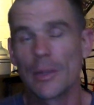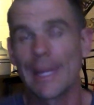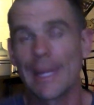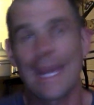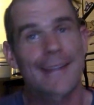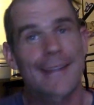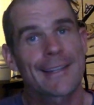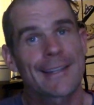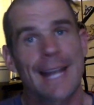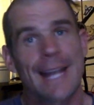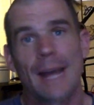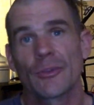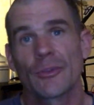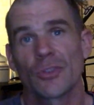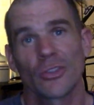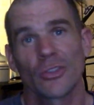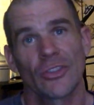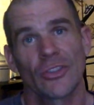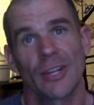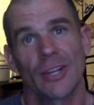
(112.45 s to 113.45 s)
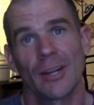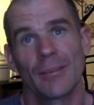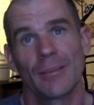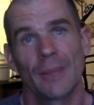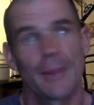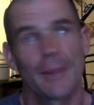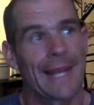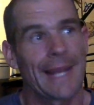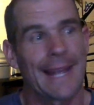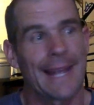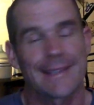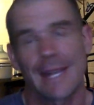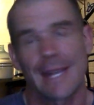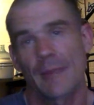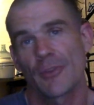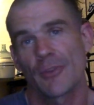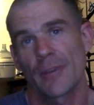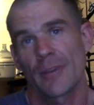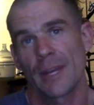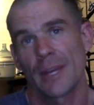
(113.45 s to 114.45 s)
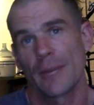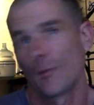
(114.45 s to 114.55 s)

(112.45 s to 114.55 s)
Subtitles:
The Lance Armstrong setup. I mean, Lance Armstrong had it.